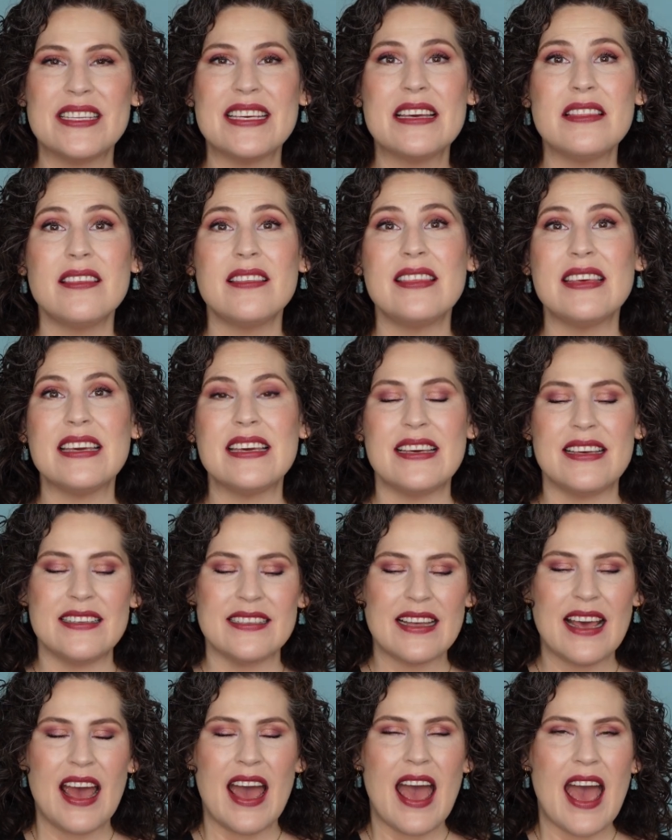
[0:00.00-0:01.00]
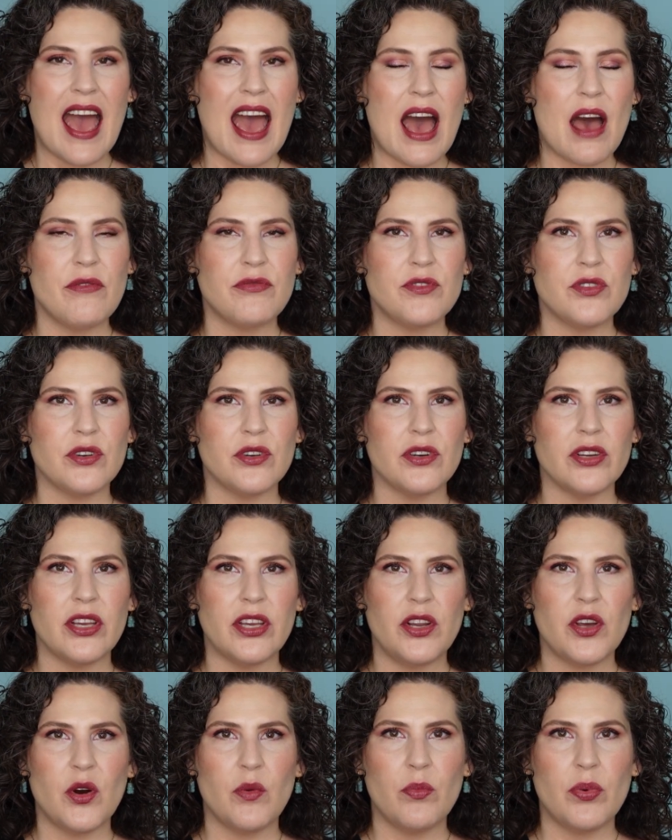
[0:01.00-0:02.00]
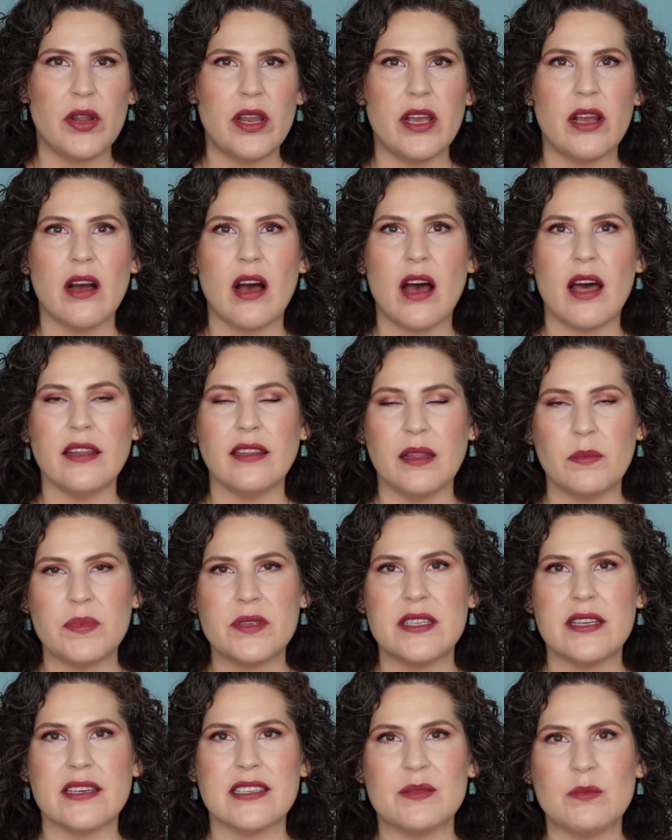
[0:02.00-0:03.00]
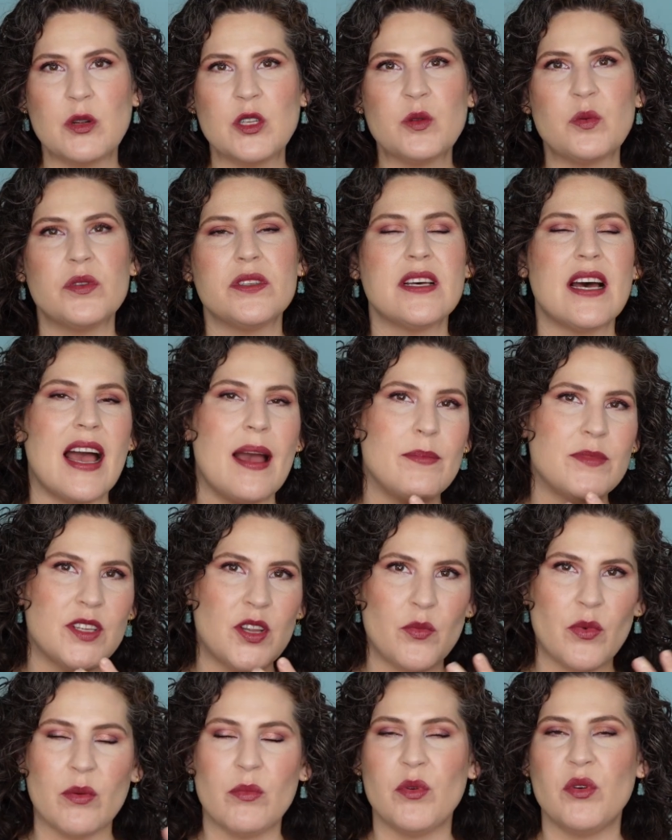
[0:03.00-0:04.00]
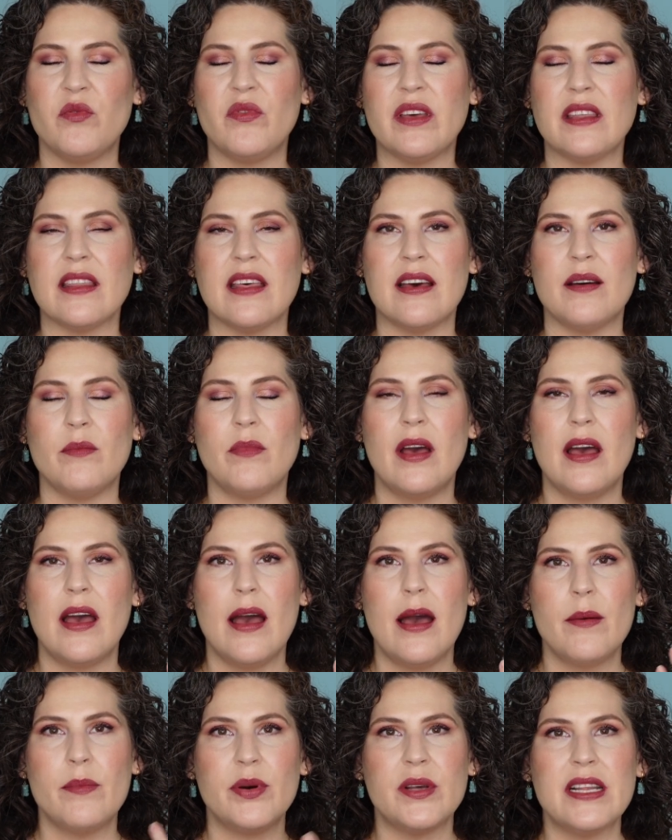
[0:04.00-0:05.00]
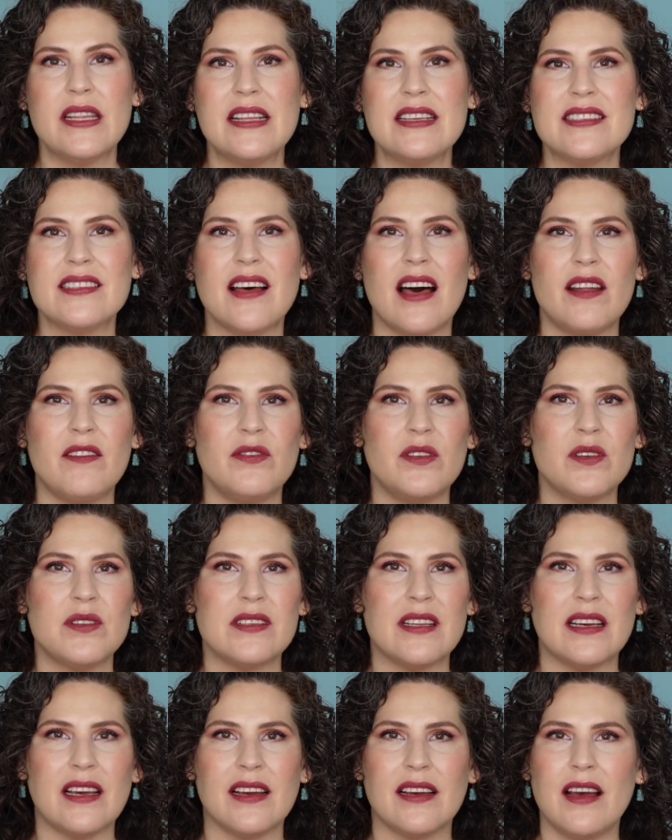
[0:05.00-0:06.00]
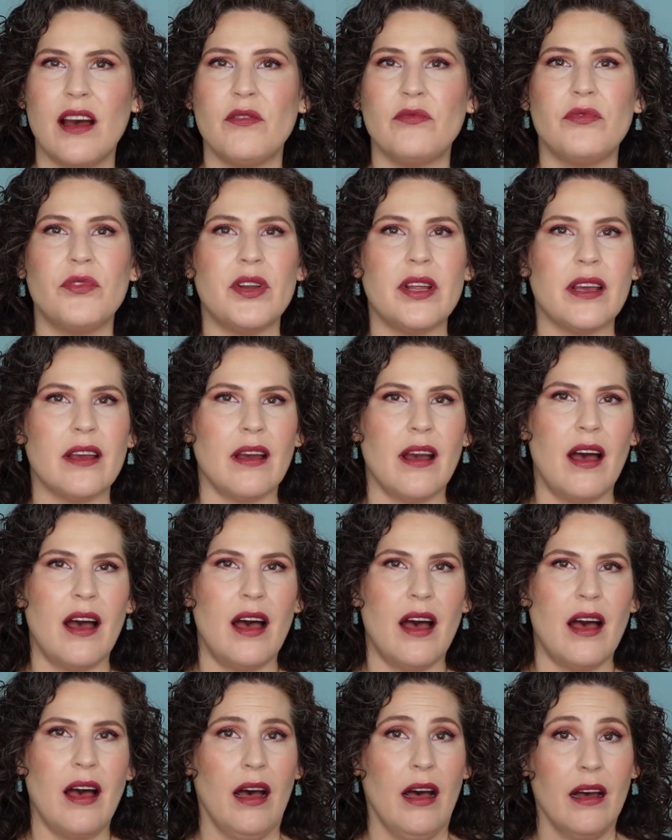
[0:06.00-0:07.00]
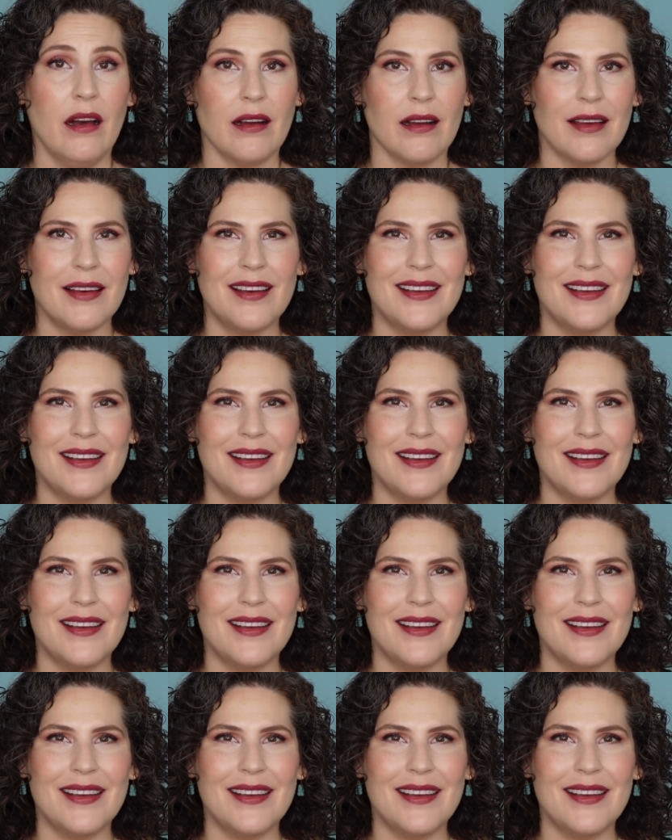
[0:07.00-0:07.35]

The other thing is after, you know, putting on lipsticks multiple times and removing them, putting this on feels like a comforting hug.